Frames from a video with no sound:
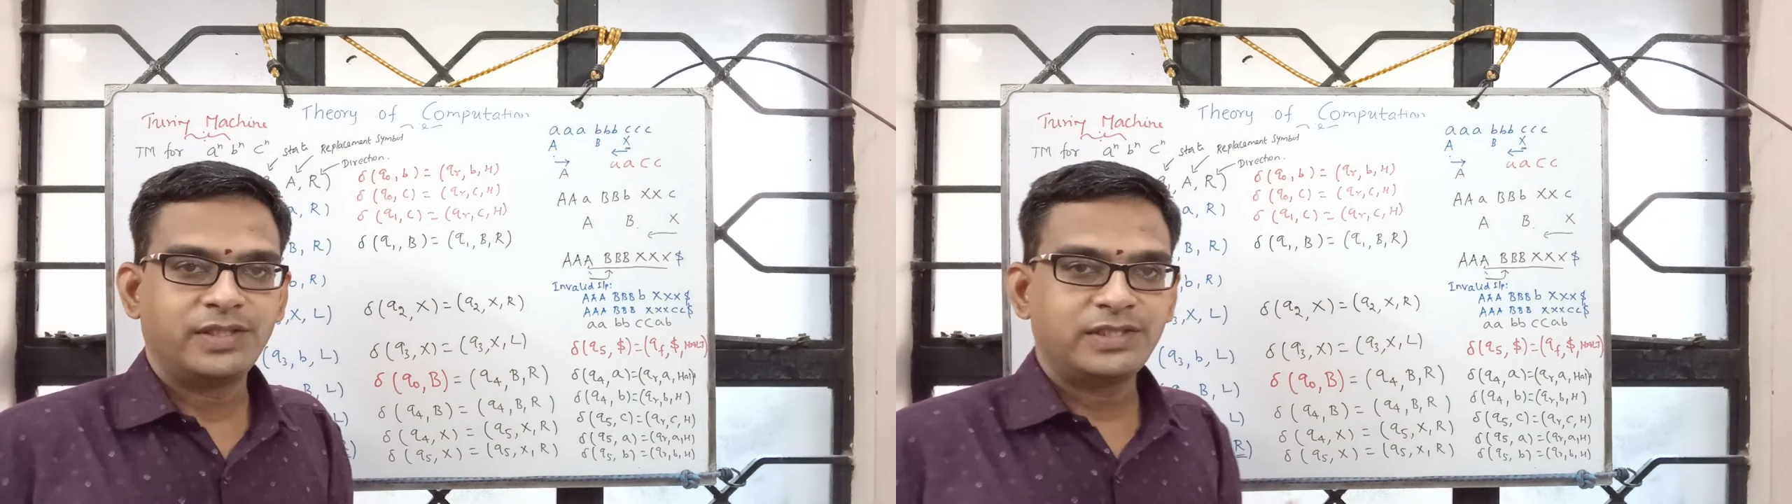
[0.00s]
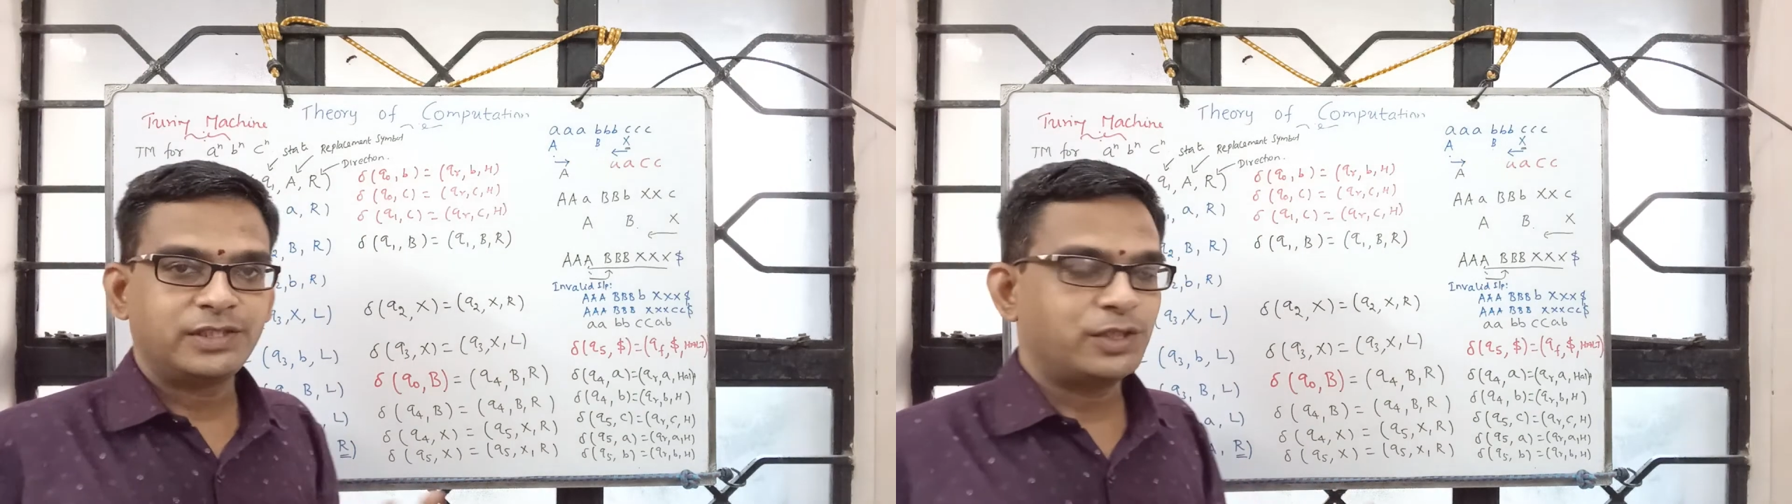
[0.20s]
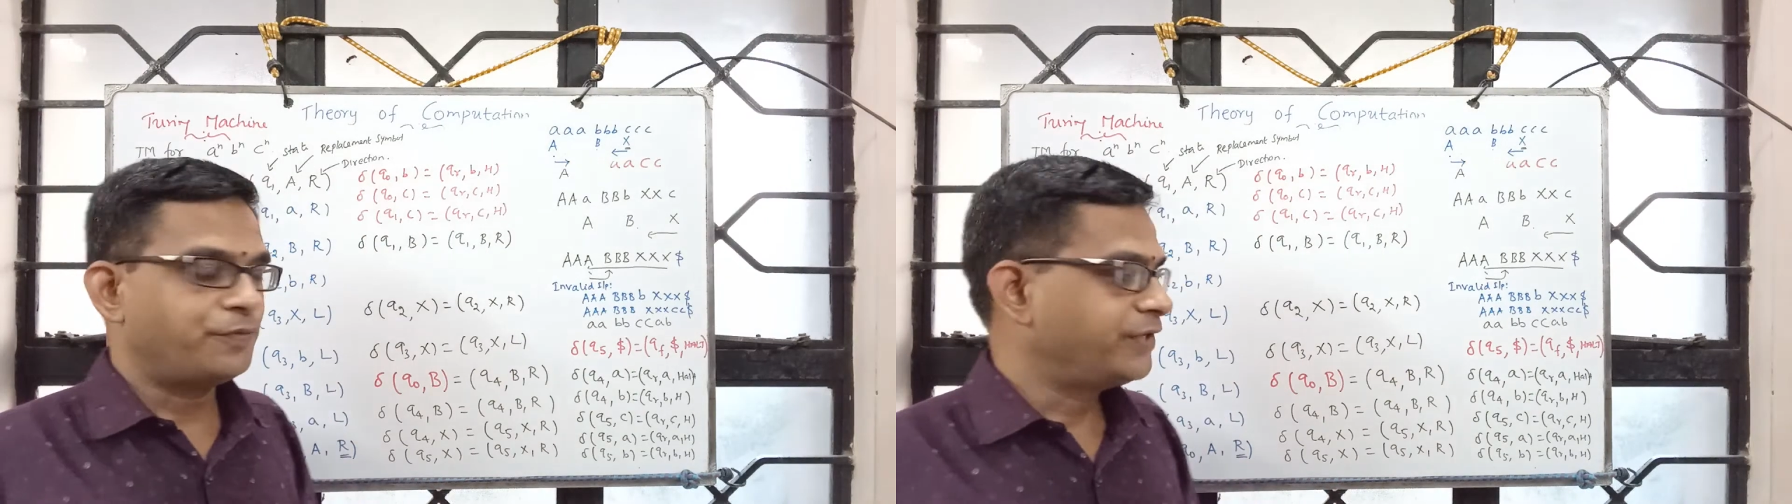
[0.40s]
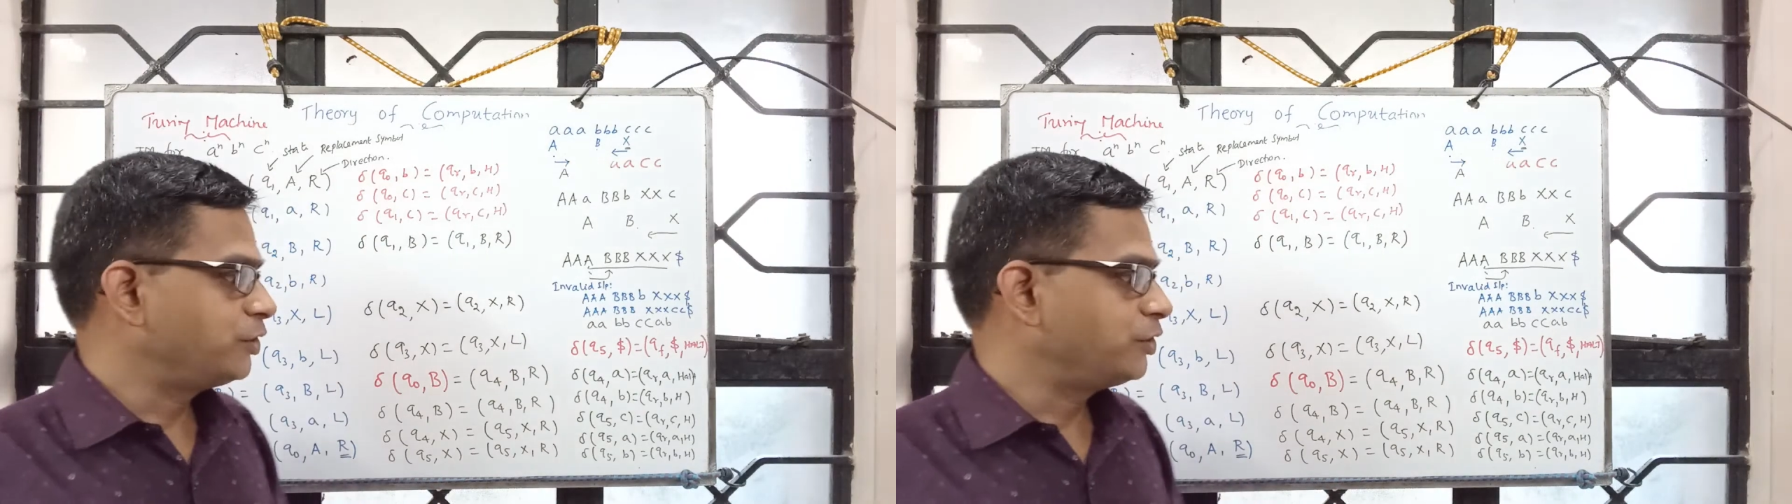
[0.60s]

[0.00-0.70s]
this is how we